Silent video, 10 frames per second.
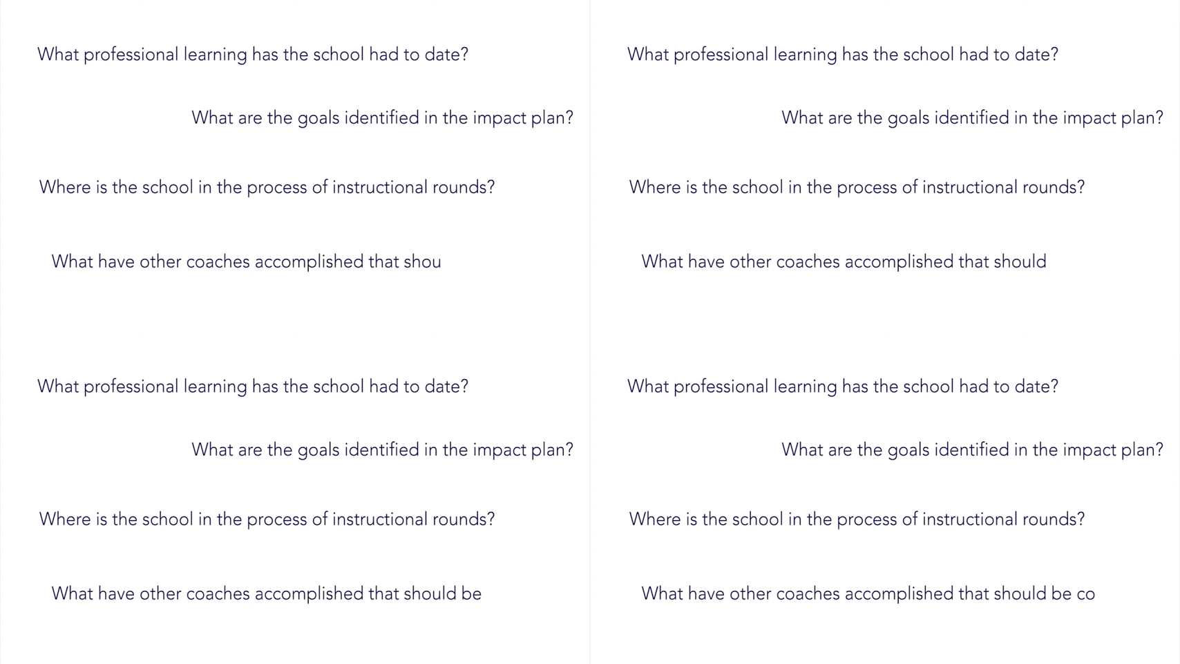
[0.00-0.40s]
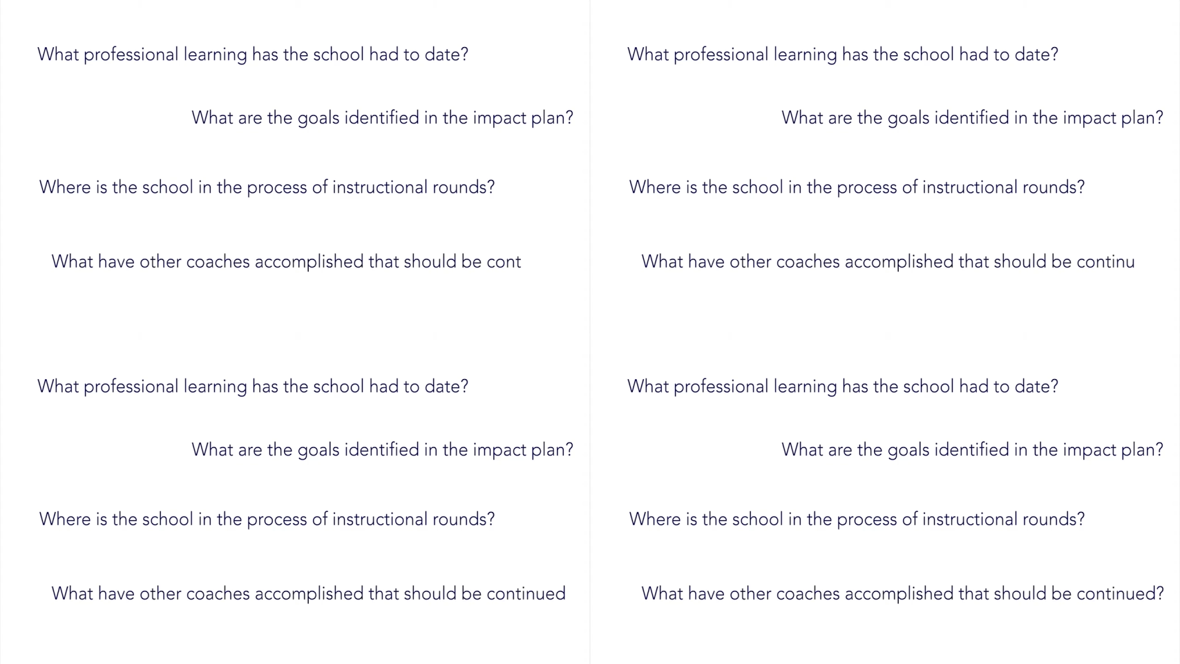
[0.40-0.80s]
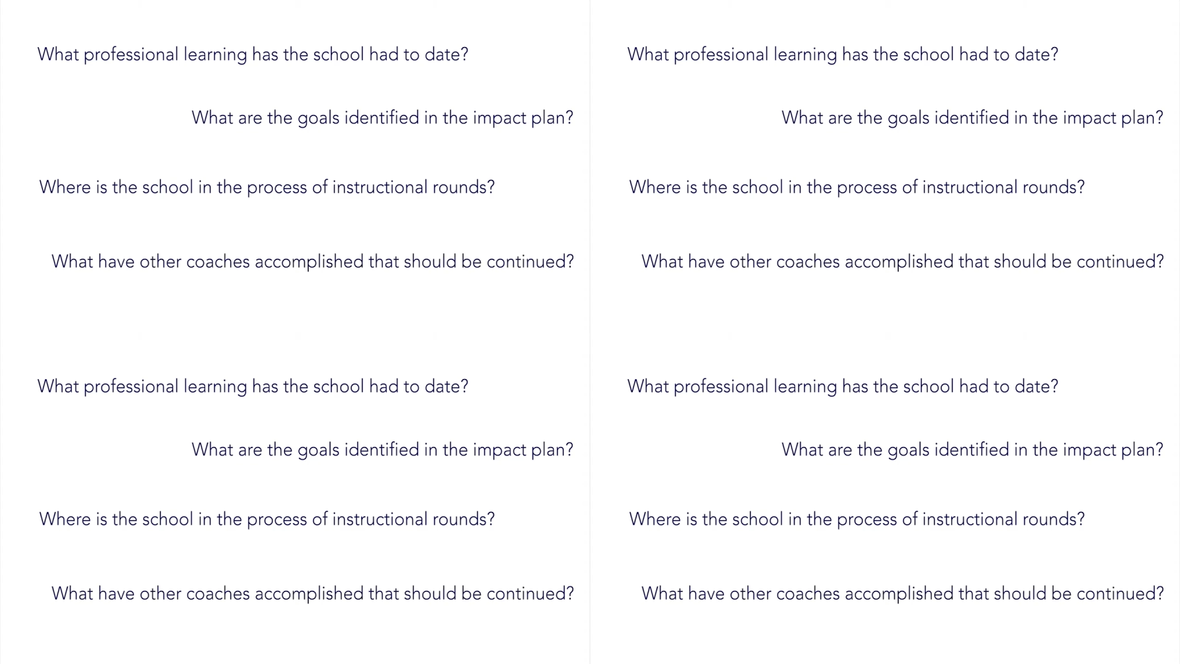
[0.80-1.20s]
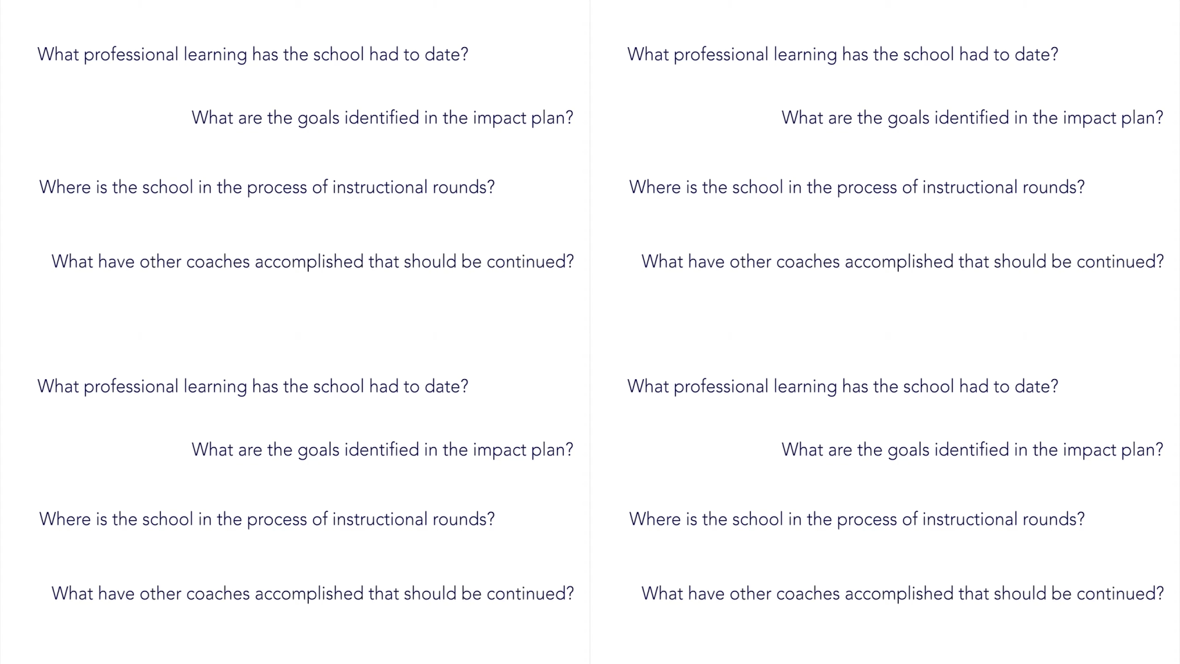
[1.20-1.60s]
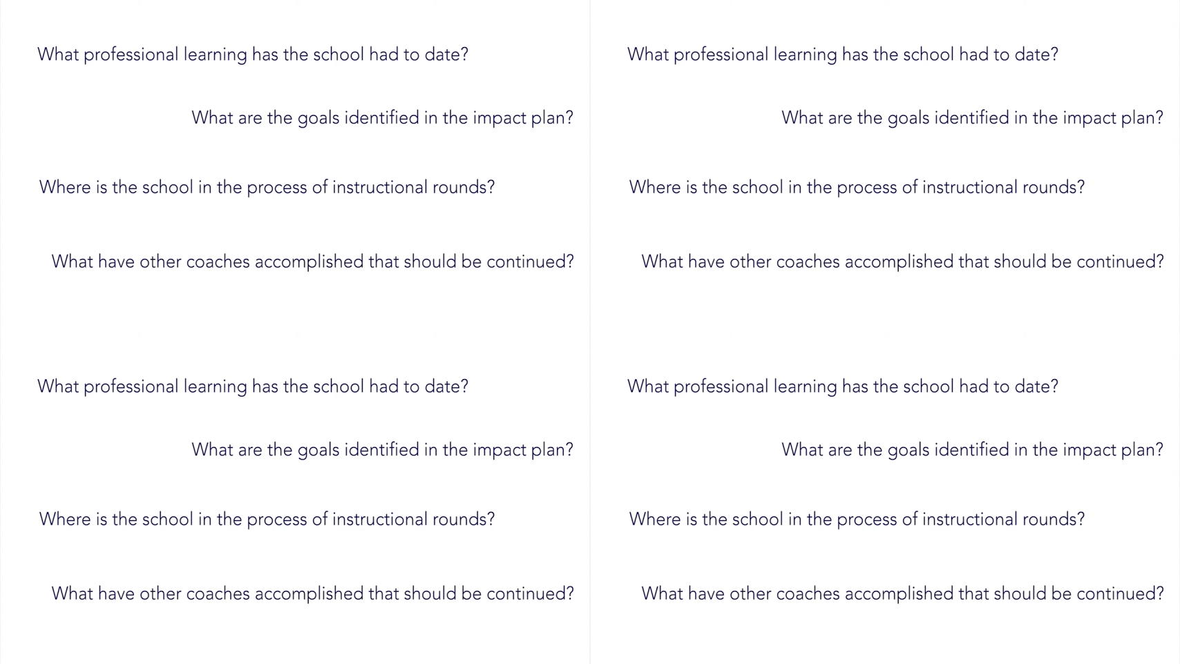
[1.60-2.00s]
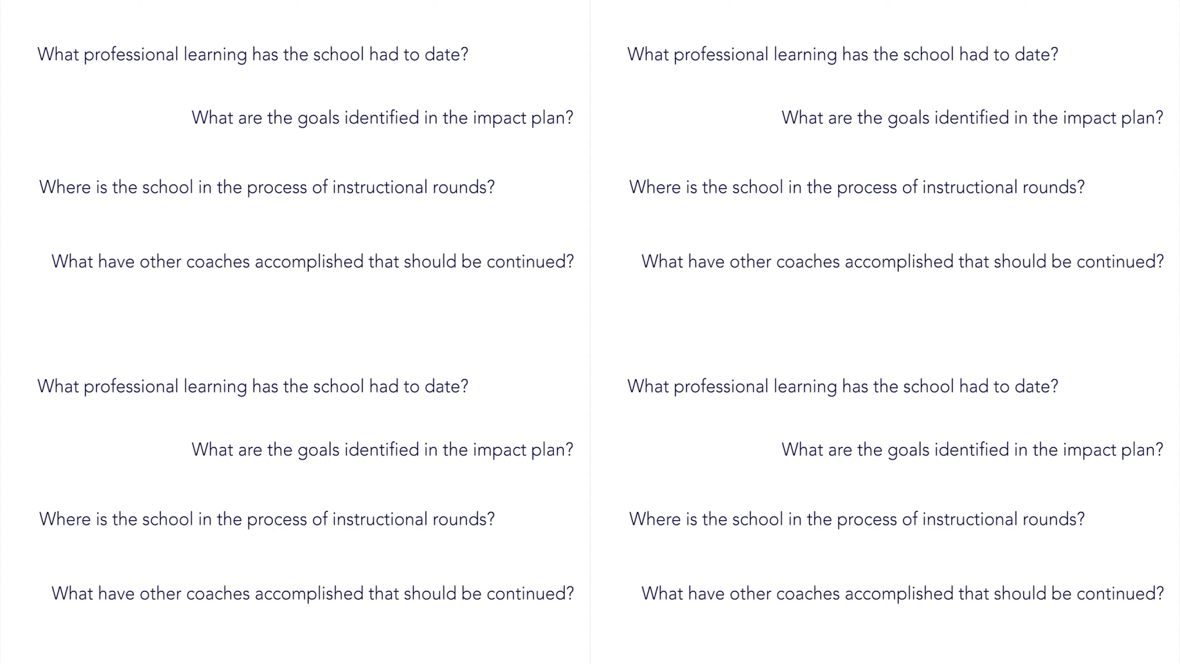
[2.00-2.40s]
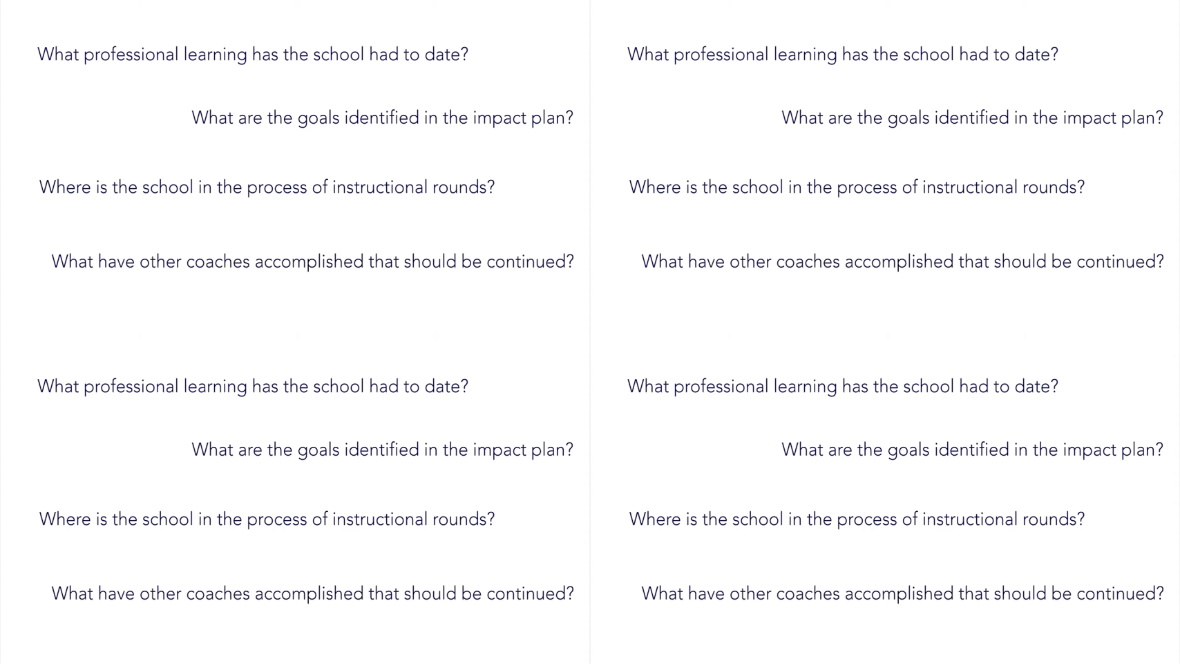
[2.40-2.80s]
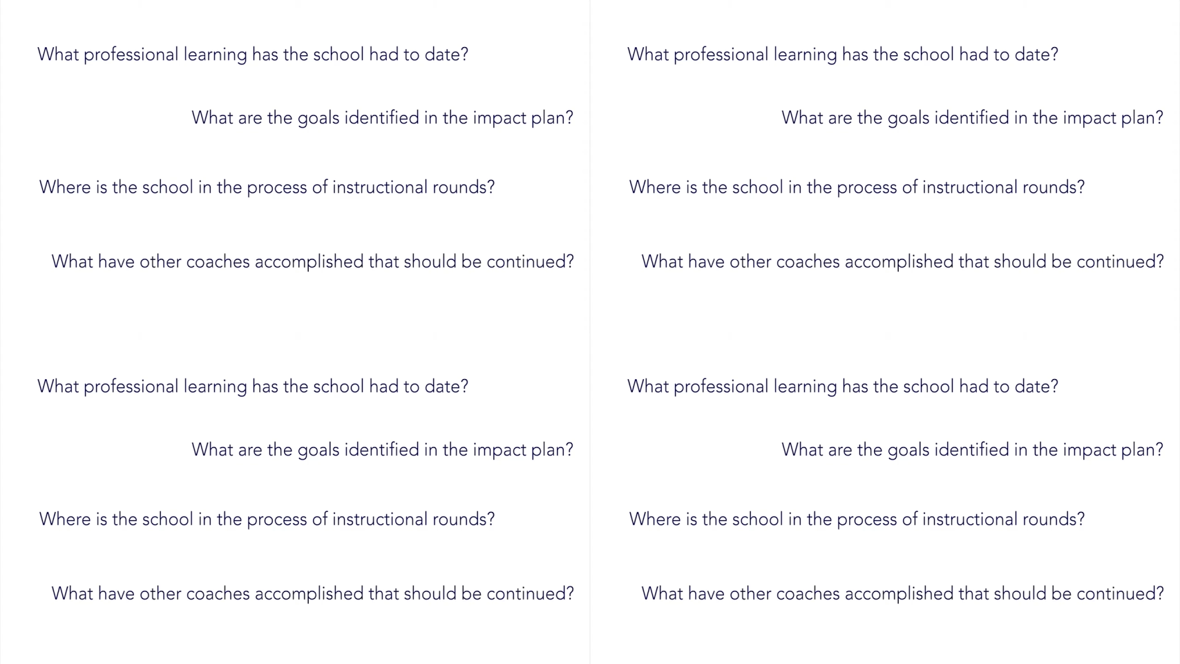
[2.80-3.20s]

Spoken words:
(no speaker visible)